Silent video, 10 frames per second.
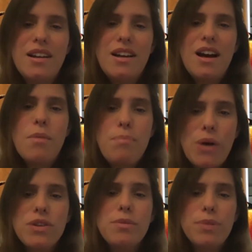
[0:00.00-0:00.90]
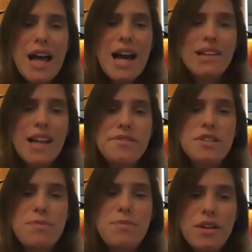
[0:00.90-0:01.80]
about the Black Lives
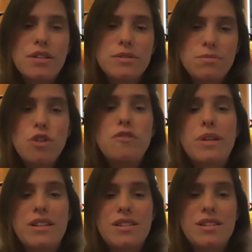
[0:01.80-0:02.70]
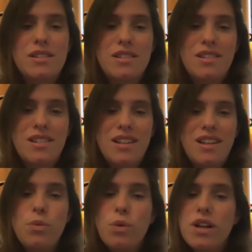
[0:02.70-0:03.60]
Matter movement
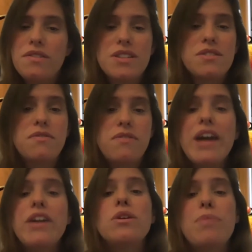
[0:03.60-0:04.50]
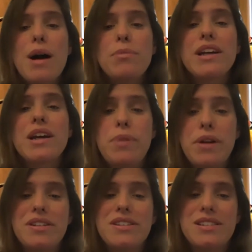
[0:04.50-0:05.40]
in one of his final public
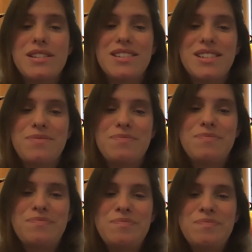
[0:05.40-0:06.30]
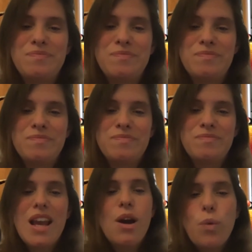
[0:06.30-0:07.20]
appearances.
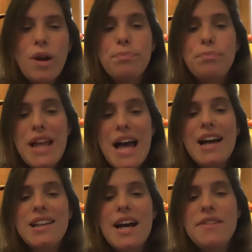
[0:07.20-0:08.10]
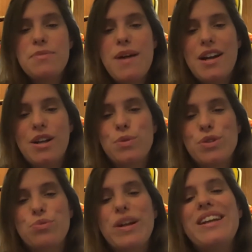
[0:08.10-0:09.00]
When Black Lives Matter was
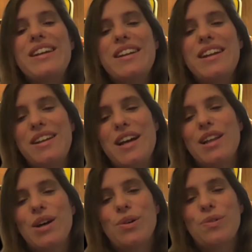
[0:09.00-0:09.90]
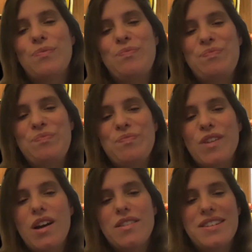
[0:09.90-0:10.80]
written in yellow
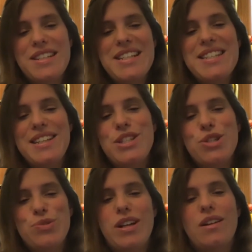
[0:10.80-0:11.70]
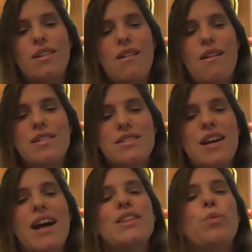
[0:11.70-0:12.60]
on the DC street
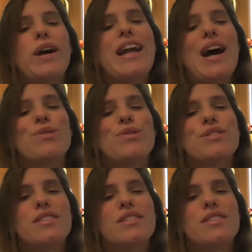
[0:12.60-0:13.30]
alongside the White House,